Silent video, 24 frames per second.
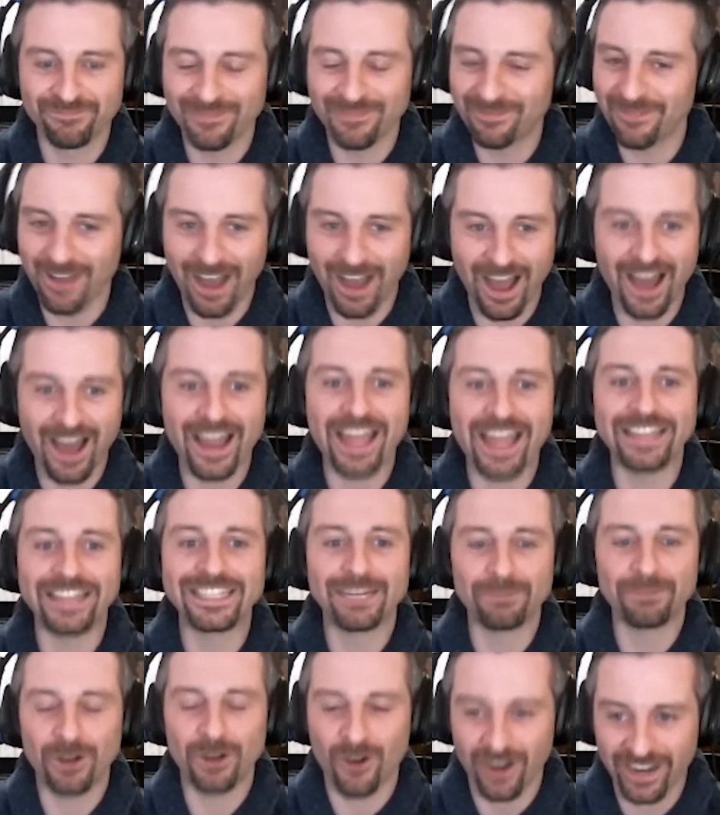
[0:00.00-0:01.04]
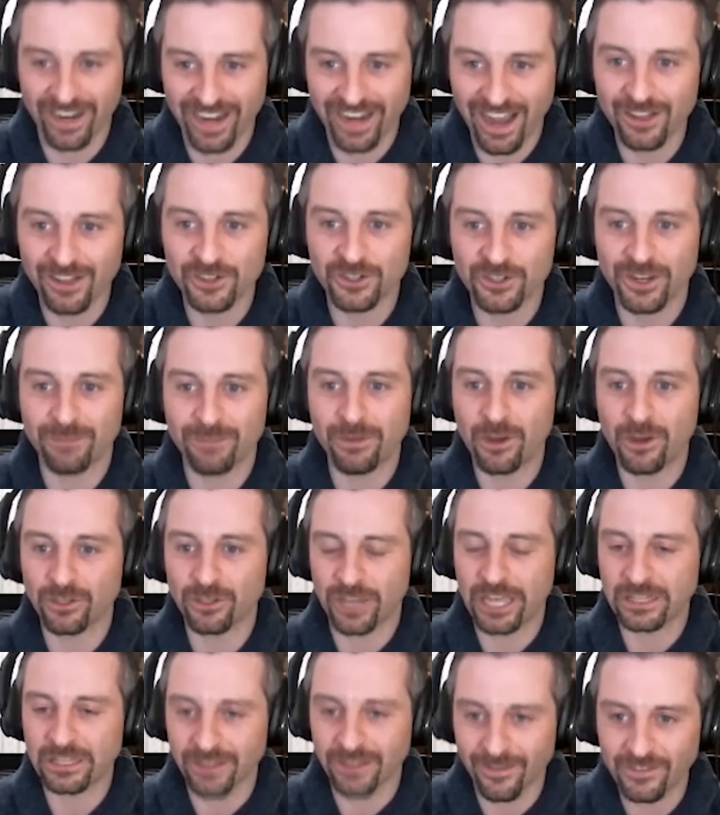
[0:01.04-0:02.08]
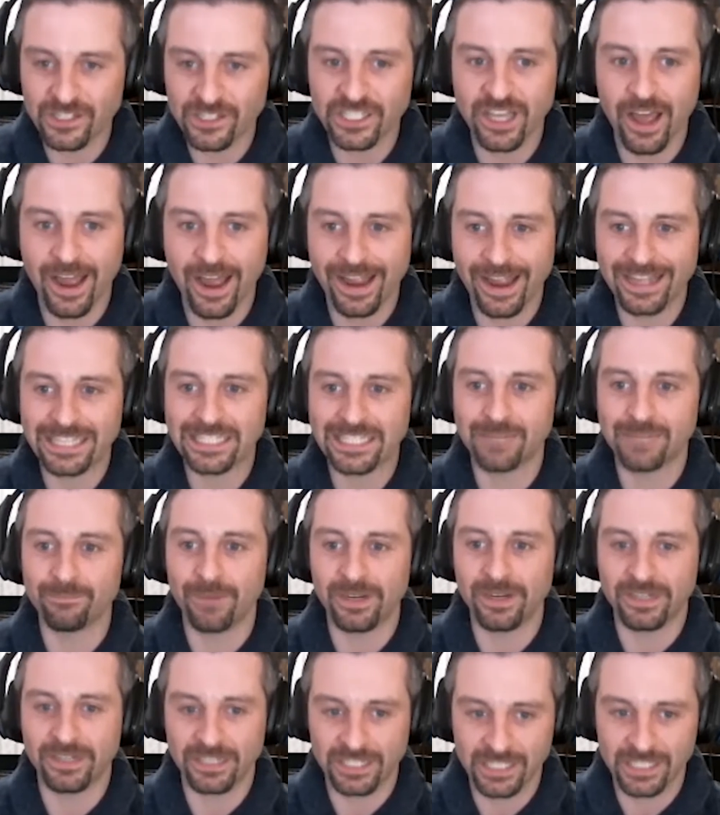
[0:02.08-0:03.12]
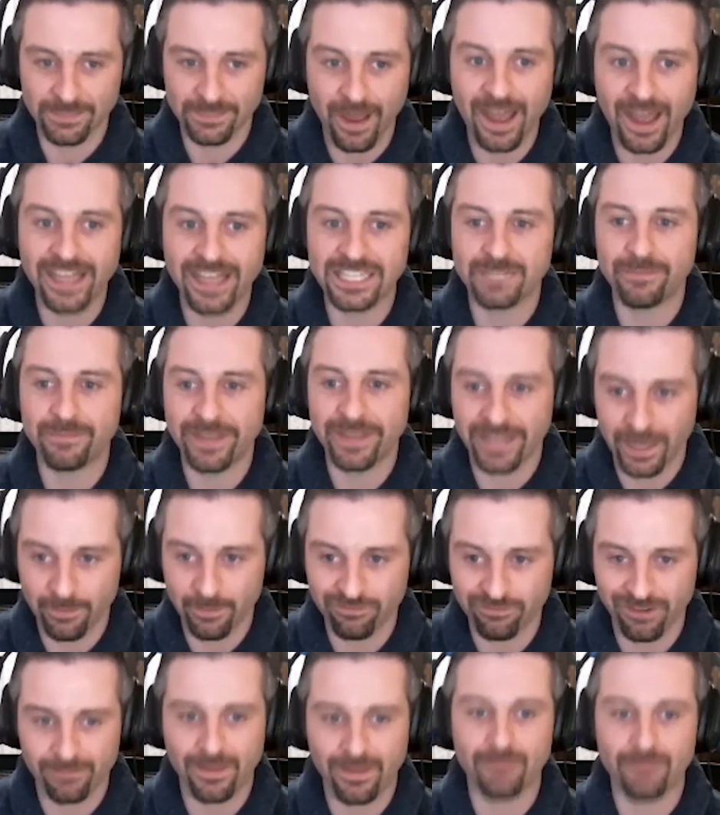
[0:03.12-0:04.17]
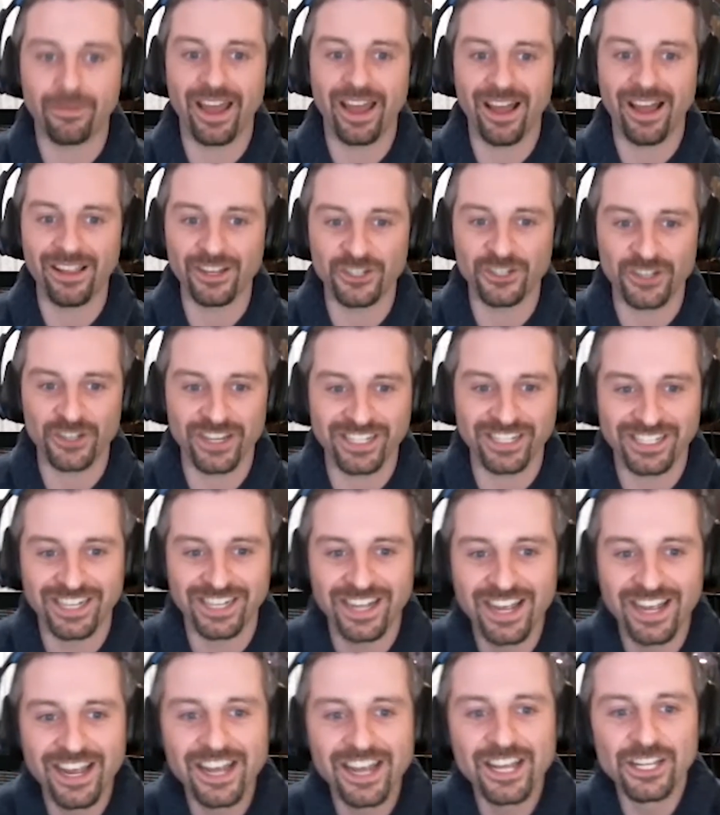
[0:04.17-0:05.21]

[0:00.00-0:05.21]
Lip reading: I ended up in archaeology because I loved science, but despised being a pre-med biologist.